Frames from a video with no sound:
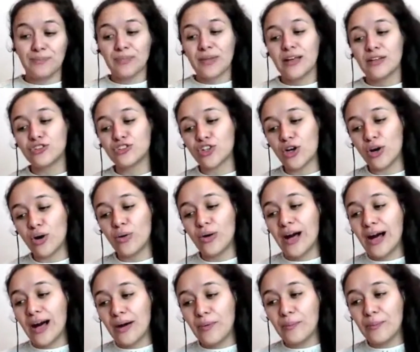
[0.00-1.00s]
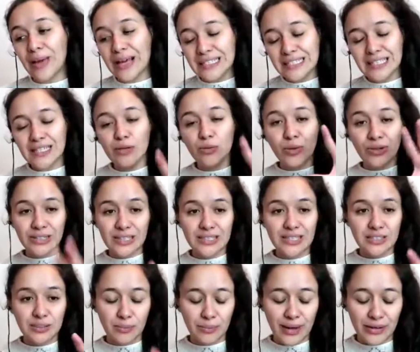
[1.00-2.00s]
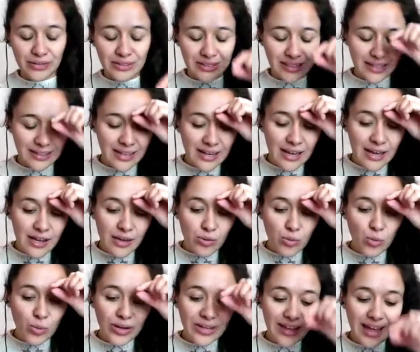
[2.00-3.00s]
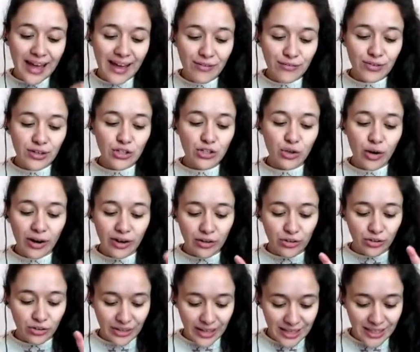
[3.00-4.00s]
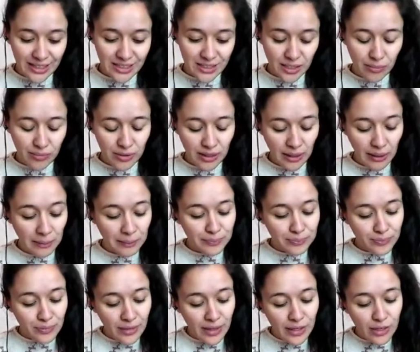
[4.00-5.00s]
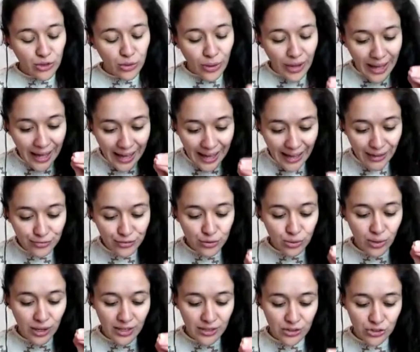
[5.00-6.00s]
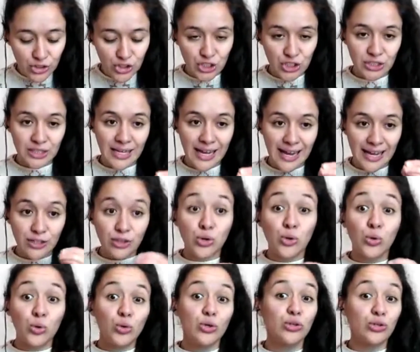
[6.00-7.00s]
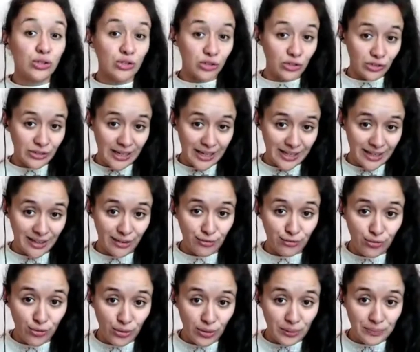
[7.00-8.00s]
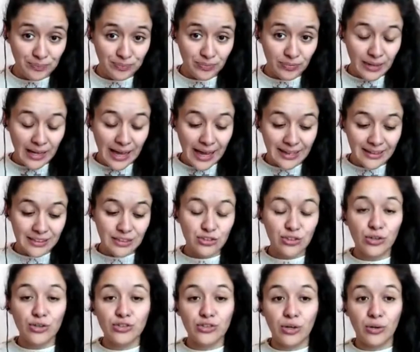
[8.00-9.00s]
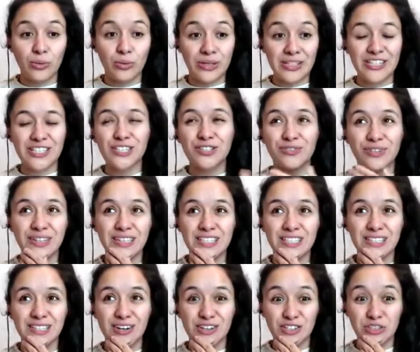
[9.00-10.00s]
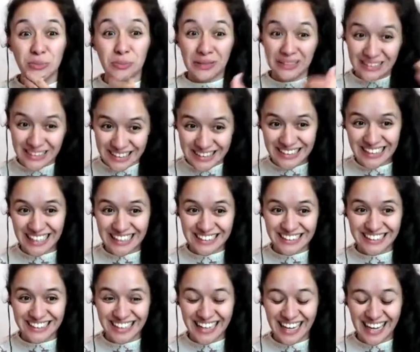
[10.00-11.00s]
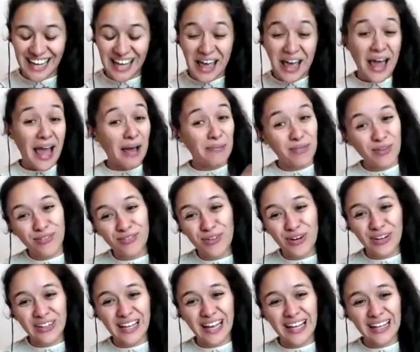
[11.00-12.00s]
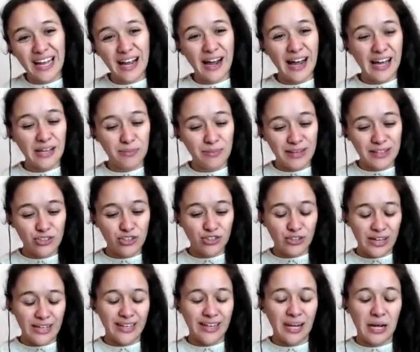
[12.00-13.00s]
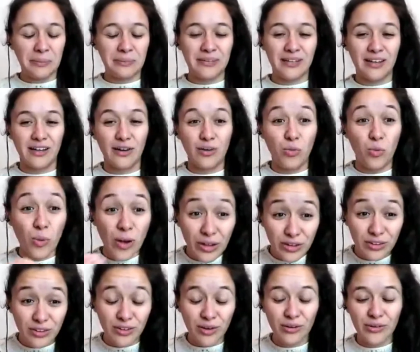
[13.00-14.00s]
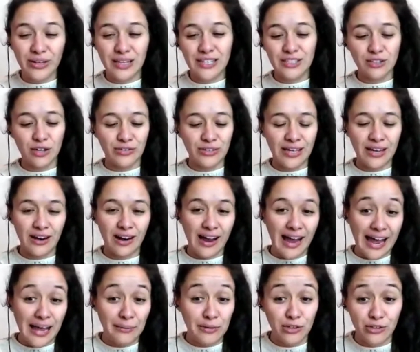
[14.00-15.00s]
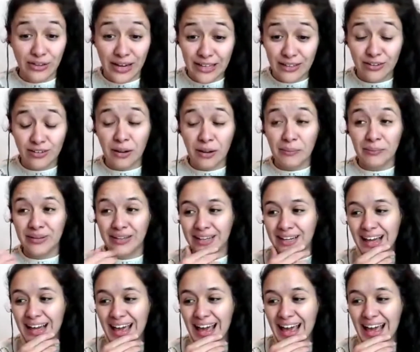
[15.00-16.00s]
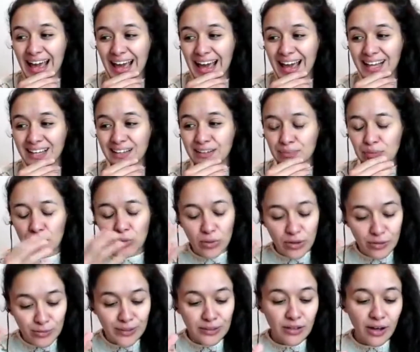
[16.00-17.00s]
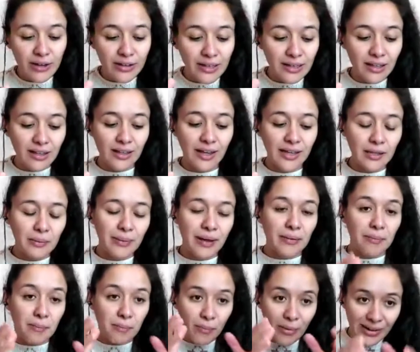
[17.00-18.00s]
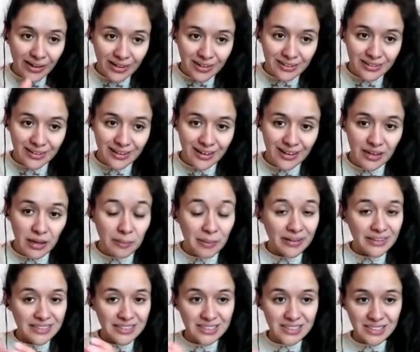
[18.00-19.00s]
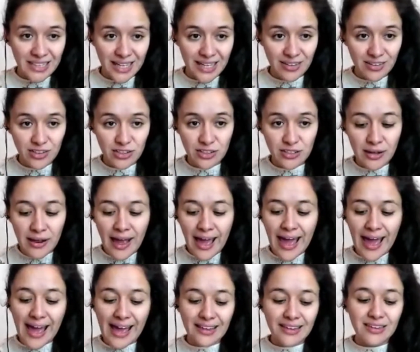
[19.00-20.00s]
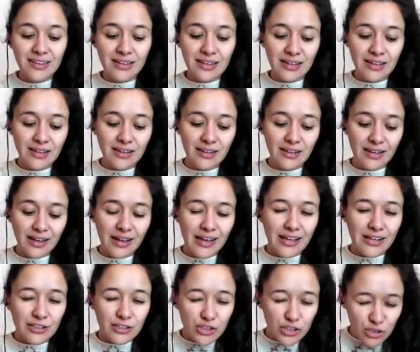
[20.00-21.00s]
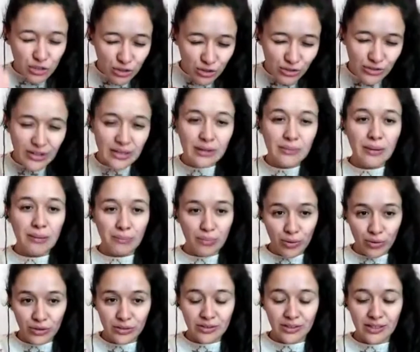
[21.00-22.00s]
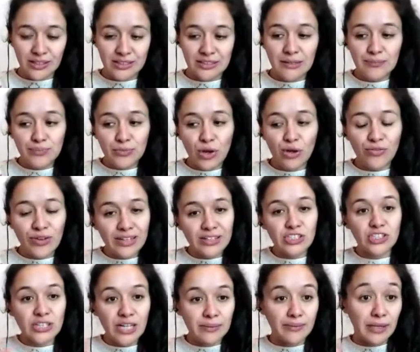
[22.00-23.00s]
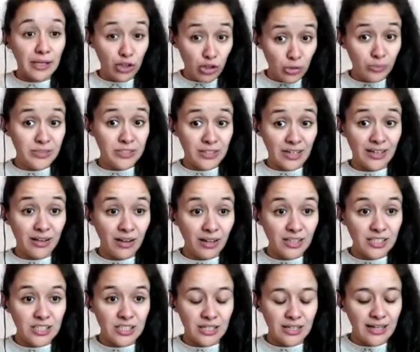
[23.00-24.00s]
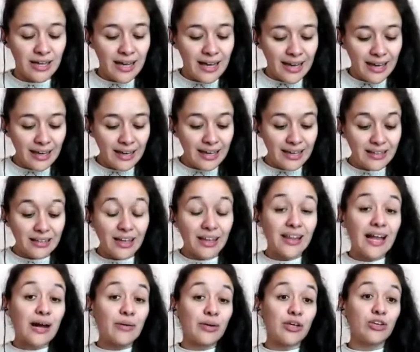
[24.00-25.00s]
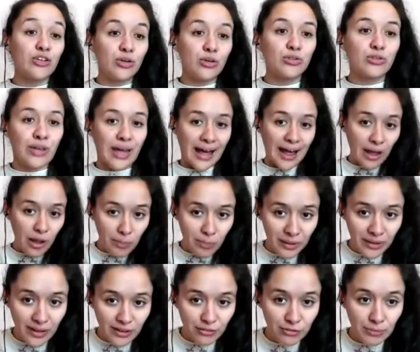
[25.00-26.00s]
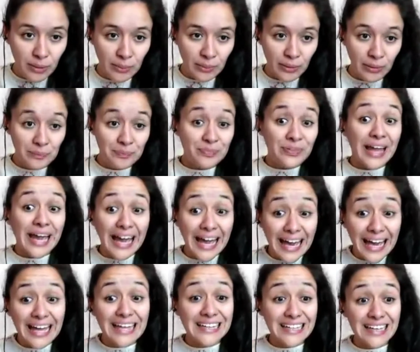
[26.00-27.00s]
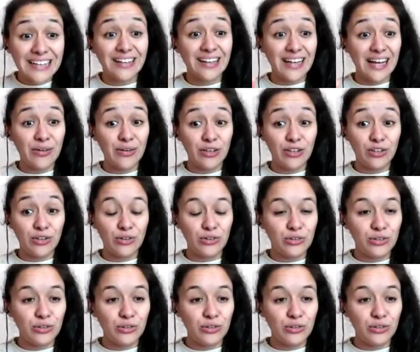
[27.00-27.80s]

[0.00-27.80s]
So basically what this is about is that whenever you are creating something, you have to understand who you're creating it for. And this is also, we just finished Launch Your Business yesterday. And before that, I had been training up the wealth yogis of the I Am Creator company. And we've been talking a lot about marketing, about sales. and the extreme importance of understanding human psychology in allowing you to help a lot of people and in allowing you to